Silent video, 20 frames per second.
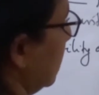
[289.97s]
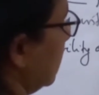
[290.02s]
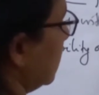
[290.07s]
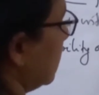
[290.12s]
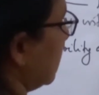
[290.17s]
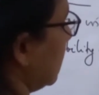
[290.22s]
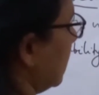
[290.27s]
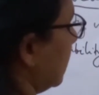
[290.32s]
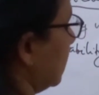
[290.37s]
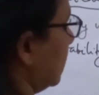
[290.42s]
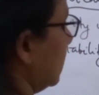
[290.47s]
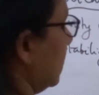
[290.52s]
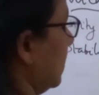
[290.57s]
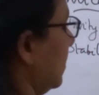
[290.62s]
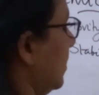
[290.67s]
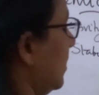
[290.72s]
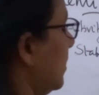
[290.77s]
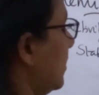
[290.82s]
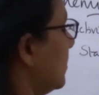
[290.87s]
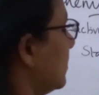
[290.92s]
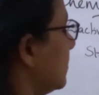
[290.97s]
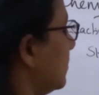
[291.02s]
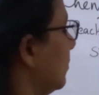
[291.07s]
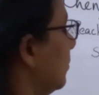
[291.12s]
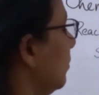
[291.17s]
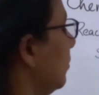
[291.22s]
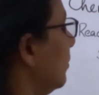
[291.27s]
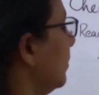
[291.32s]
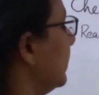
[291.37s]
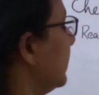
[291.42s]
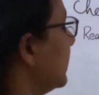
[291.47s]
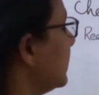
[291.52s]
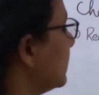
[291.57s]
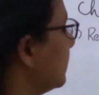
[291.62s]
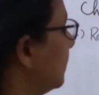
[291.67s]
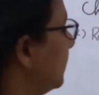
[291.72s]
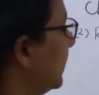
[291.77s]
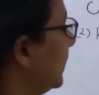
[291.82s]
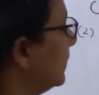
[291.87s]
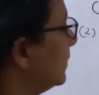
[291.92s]
structure. So
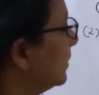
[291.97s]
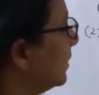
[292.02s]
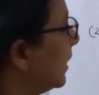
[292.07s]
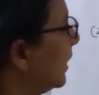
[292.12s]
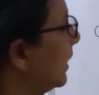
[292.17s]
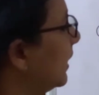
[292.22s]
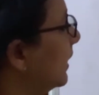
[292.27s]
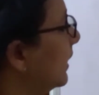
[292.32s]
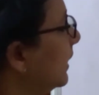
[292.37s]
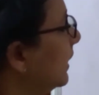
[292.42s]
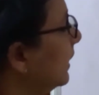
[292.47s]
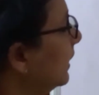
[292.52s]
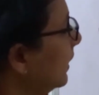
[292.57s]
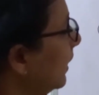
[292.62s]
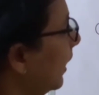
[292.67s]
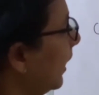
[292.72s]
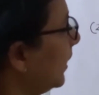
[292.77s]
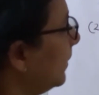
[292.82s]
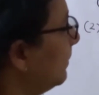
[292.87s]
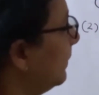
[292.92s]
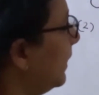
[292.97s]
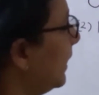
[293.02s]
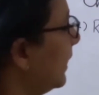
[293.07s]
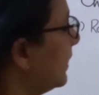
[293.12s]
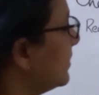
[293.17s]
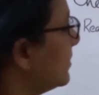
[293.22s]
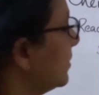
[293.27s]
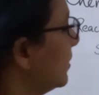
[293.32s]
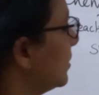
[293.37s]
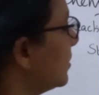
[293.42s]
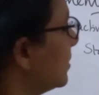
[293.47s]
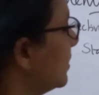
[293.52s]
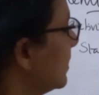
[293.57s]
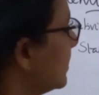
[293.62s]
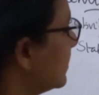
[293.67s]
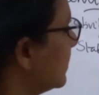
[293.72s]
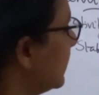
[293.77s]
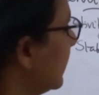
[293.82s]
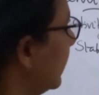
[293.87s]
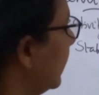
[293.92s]
sp3d hybridization
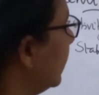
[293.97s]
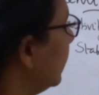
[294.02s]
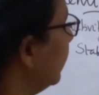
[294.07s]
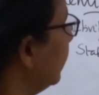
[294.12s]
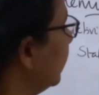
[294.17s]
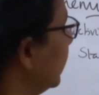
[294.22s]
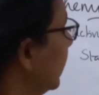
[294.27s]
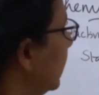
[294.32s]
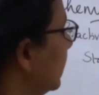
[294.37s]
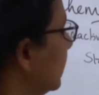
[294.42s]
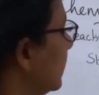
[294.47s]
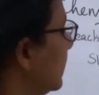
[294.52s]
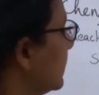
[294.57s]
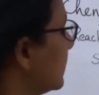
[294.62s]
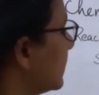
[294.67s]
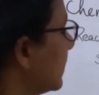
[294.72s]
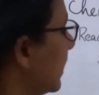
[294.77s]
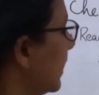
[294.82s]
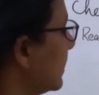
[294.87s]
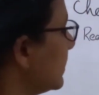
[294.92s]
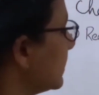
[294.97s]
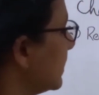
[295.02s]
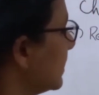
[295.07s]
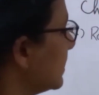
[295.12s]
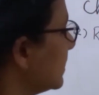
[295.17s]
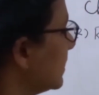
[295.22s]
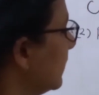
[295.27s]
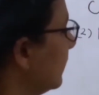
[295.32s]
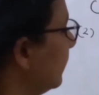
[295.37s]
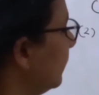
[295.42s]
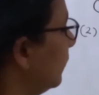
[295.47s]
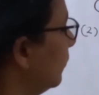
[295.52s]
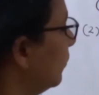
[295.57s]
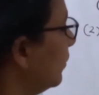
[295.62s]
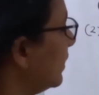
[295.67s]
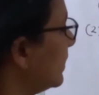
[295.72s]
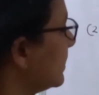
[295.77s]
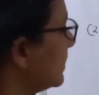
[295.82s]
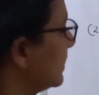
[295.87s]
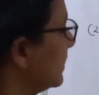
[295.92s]
is there. In this case,
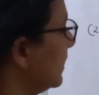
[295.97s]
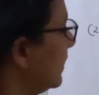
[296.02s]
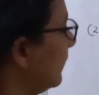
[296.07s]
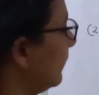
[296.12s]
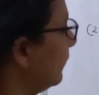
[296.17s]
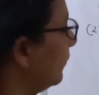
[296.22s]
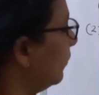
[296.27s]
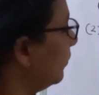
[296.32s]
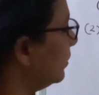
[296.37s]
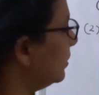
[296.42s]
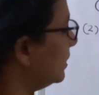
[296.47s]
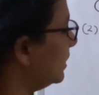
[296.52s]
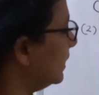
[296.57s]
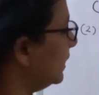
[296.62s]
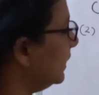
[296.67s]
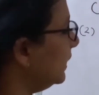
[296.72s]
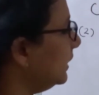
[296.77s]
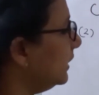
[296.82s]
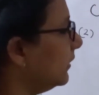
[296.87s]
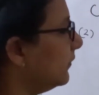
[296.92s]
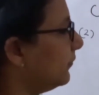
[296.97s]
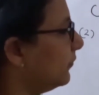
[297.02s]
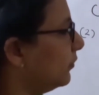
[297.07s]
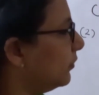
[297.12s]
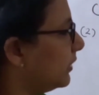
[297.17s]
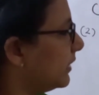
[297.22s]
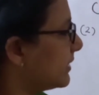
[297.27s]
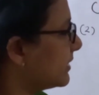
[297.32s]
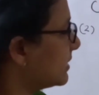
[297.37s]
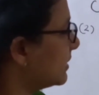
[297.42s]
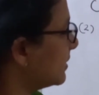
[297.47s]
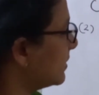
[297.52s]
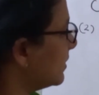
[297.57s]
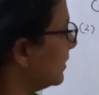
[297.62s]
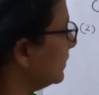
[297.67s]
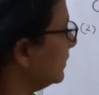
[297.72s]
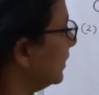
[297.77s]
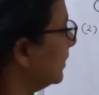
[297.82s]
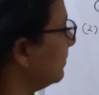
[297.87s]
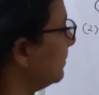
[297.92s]
SF4, SCF4, TEF4,
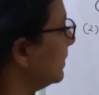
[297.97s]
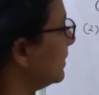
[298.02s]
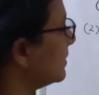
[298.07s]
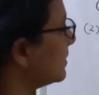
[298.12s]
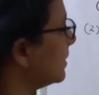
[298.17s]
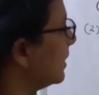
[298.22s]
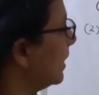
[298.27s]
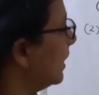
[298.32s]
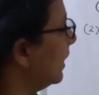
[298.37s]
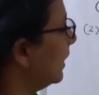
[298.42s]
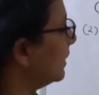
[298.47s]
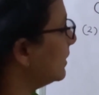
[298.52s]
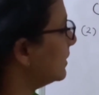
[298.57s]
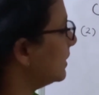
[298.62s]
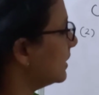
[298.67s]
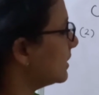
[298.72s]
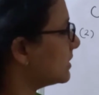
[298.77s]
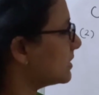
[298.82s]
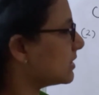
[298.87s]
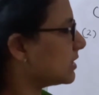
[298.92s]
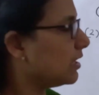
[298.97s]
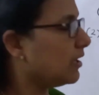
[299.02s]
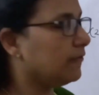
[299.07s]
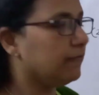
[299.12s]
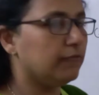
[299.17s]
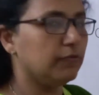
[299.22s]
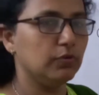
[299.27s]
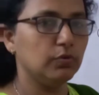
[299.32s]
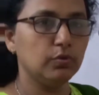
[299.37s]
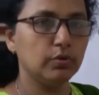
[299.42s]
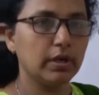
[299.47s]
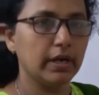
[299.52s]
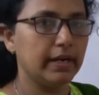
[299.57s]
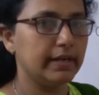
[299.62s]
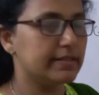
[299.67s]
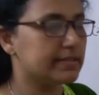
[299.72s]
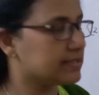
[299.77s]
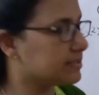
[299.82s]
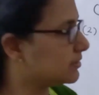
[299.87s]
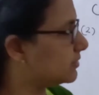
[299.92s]
etc. That means
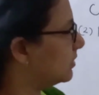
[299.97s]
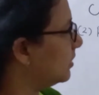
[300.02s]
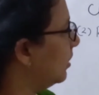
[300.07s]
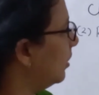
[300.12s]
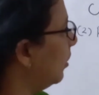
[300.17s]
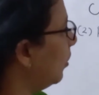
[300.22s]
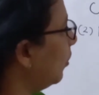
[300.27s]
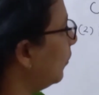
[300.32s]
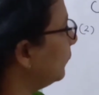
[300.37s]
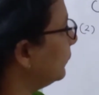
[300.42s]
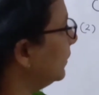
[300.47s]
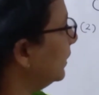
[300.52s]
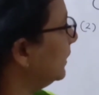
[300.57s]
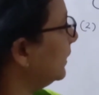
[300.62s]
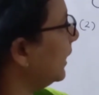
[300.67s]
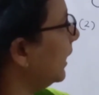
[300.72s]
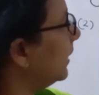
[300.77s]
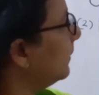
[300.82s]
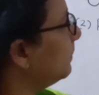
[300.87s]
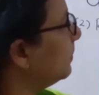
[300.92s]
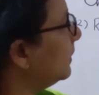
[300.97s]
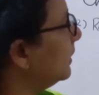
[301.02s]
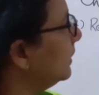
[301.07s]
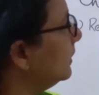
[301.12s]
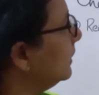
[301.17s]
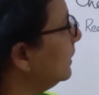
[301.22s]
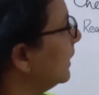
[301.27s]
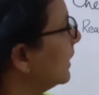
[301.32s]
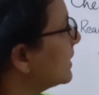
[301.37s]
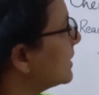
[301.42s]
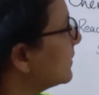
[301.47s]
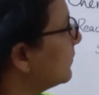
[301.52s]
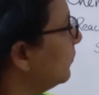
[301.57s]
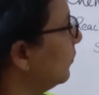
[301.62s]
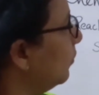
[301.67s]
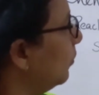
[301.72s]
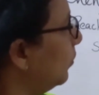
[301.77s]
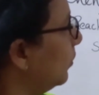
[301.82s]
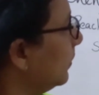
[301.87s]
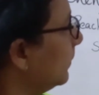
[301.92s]
tetrafluorides of the type
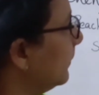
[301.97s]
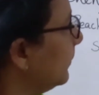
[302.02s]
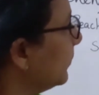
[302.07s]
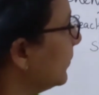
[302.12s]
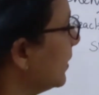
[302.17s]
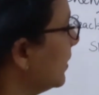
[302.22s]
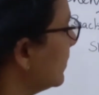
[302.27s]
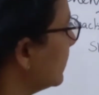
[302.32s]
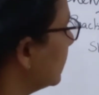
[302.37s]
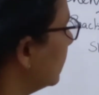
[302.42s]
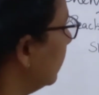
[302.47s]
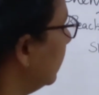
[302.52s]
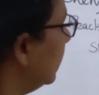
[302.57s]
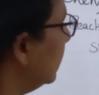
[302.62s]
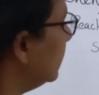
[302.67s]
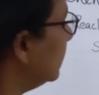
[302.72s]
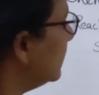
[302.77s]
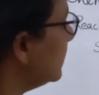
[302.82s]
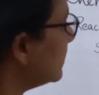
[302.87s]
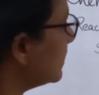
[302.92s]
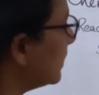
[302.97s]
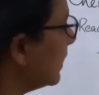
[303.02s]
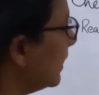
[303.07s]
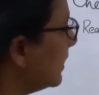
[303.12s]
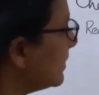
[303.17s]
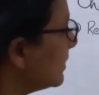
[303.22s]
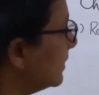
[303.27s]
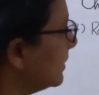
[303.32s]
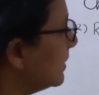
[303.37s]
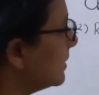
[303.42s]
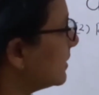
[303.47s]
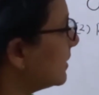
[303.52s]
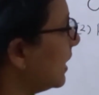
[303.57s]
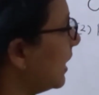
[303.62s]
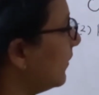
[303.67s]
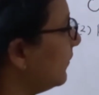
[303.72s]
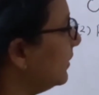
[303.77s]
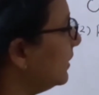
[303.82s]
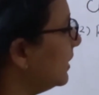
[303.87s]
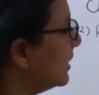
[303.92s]
EX4. So in this case, it is having